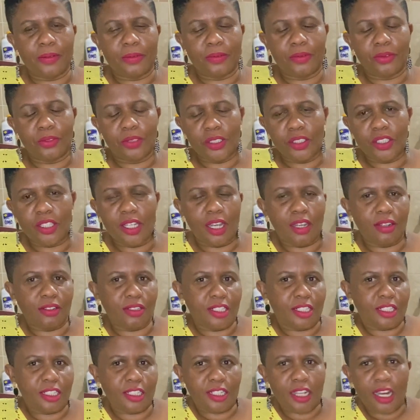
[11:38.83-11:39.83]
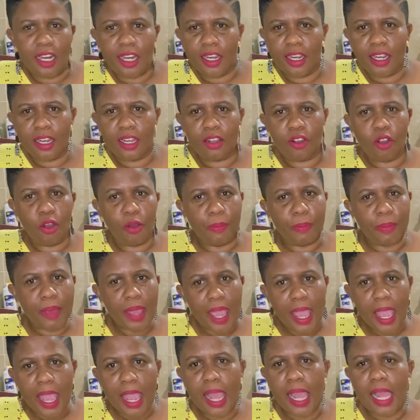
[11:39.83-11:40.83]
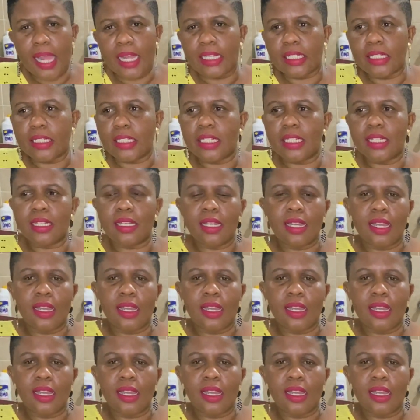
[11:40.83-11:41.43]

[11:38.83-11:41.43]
reach out, share, comment,